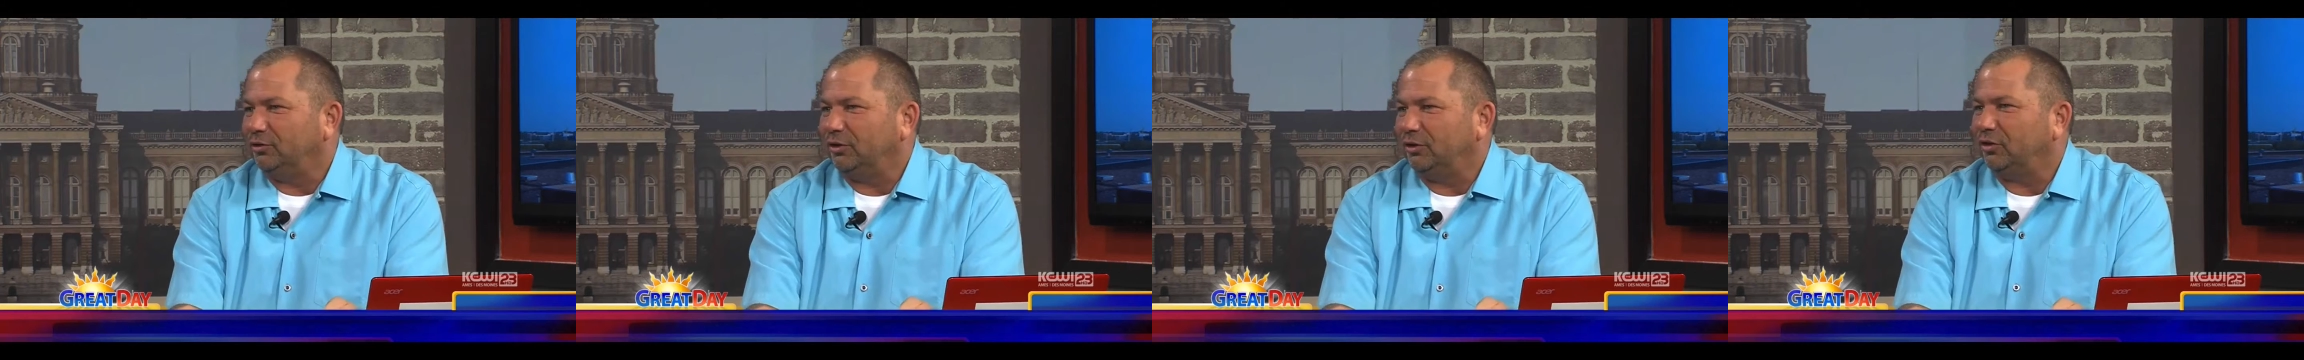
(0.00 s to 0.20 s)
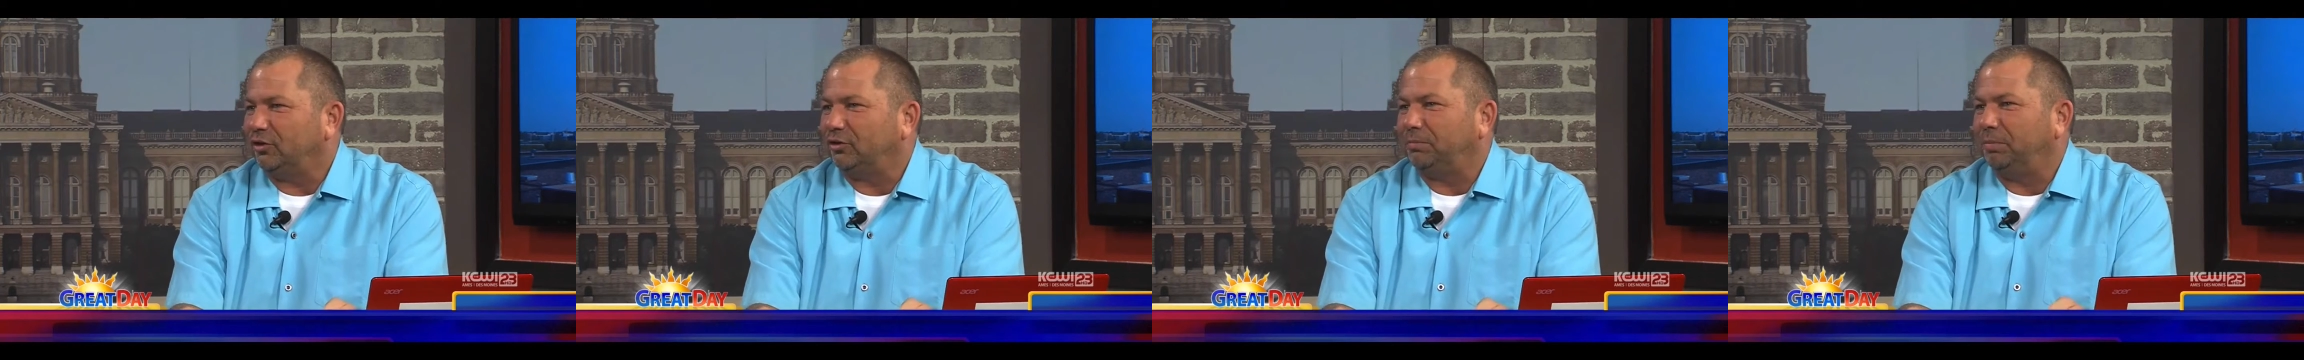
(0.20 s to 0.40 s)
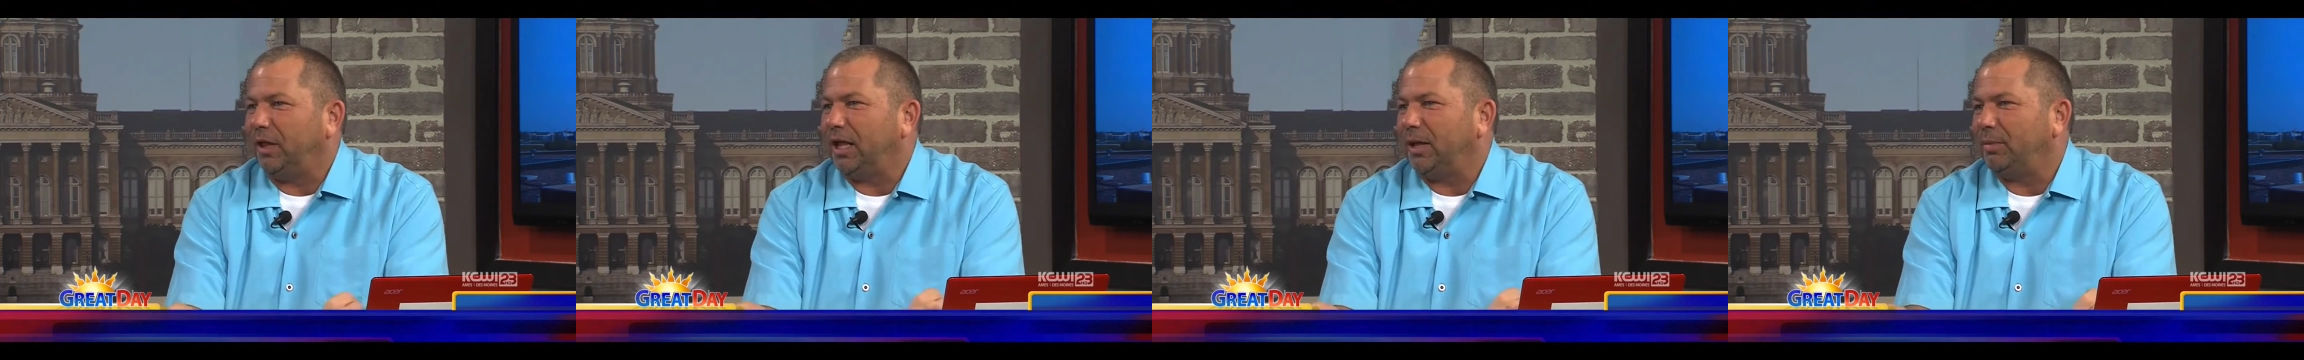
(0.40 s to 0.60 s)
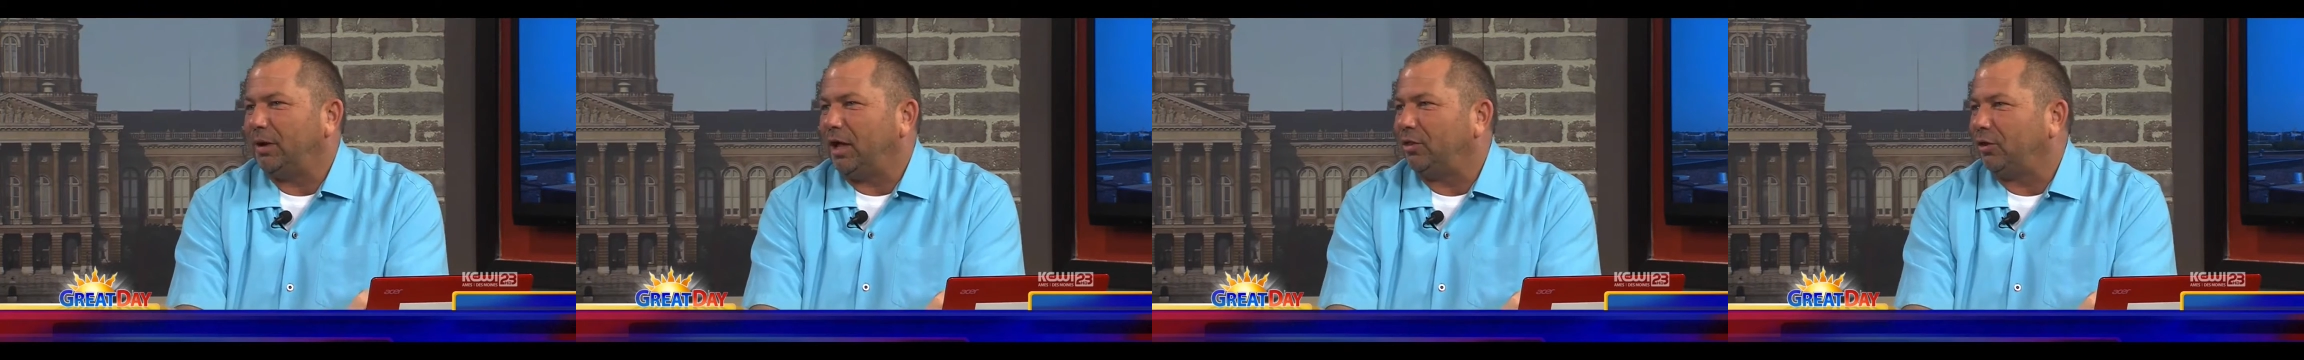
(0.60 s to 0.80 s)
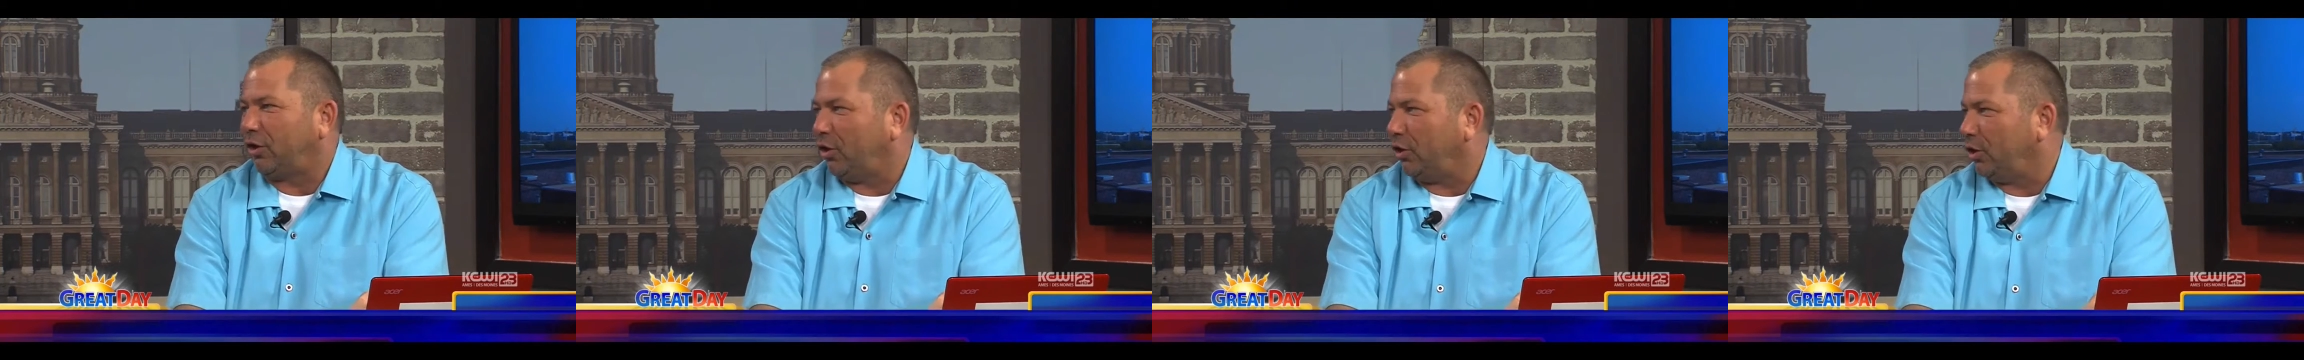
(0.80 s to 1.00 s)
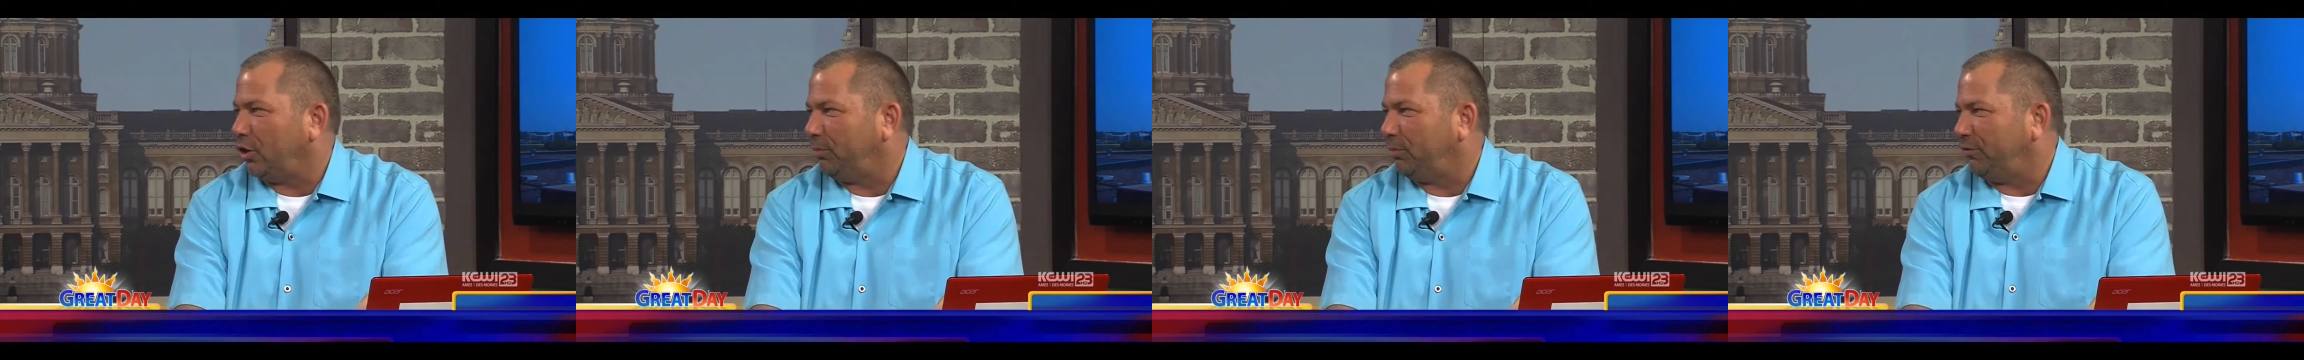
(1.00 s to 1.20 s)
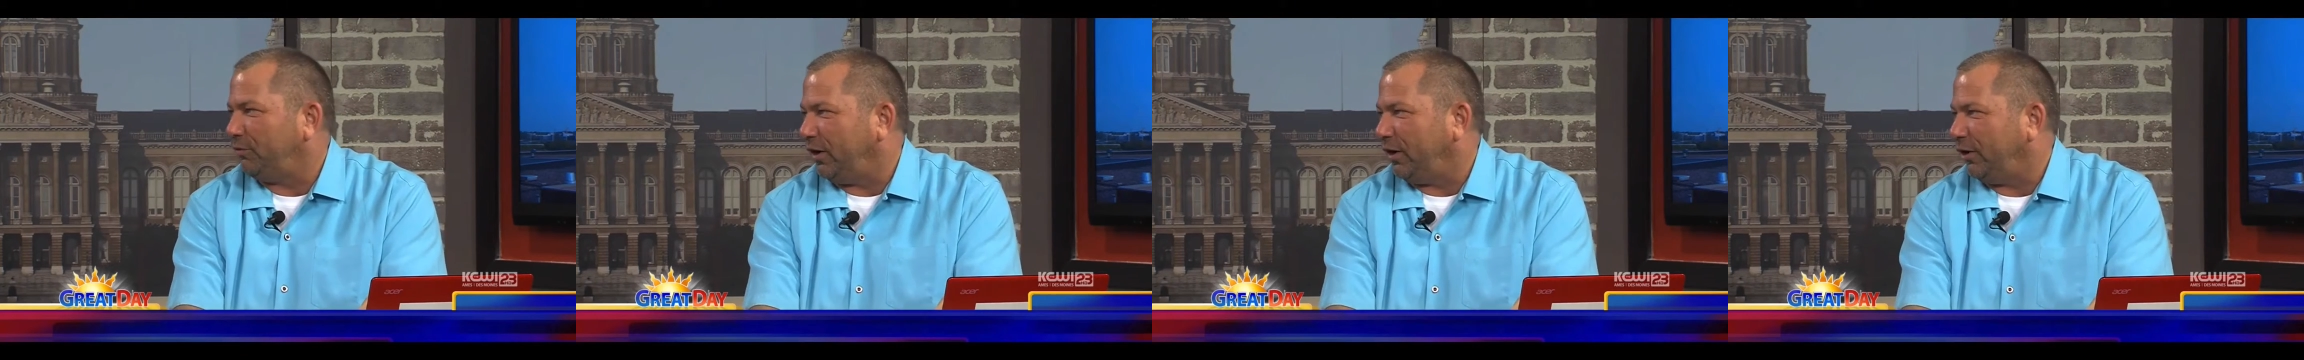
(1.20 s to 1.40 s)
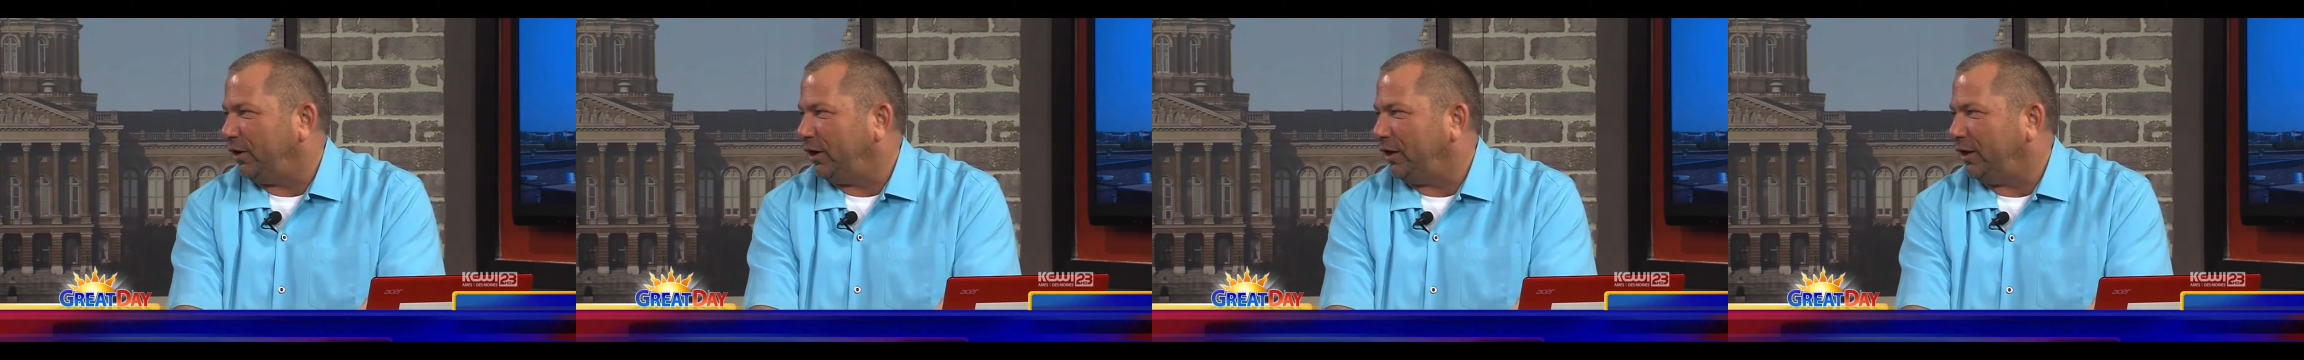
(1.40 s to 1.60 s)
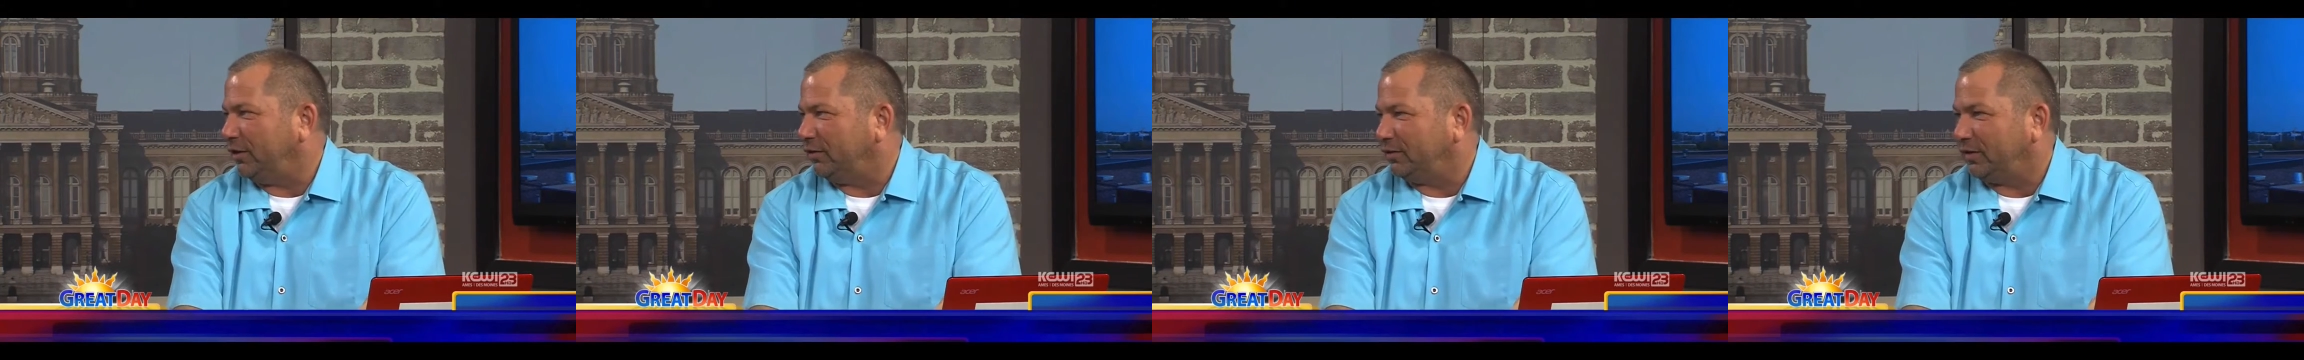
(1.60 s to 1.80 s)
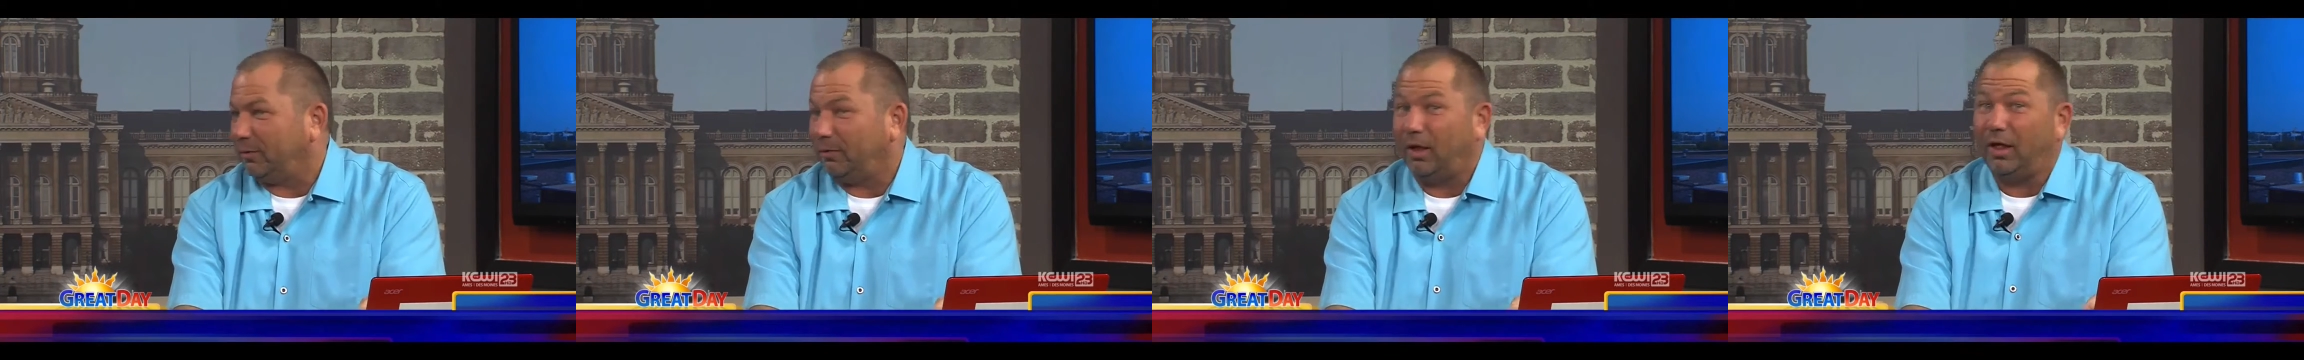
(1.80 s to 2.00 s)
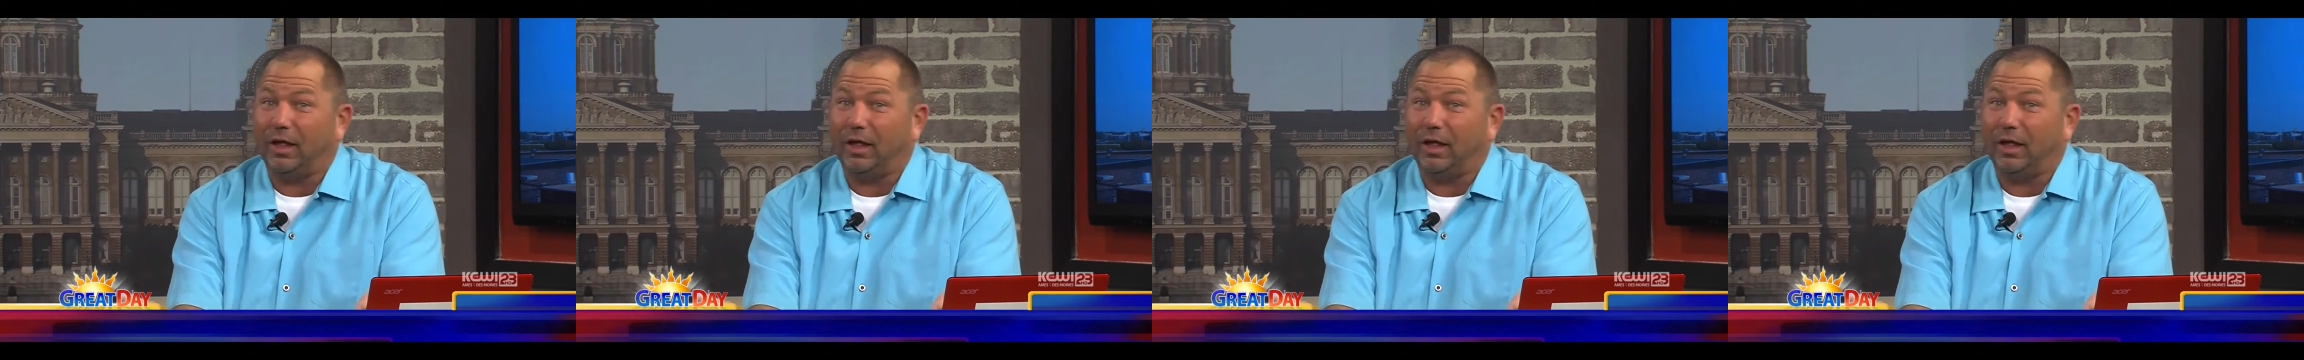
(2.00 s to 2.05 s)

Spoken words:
just blame it on the curb fairy and say,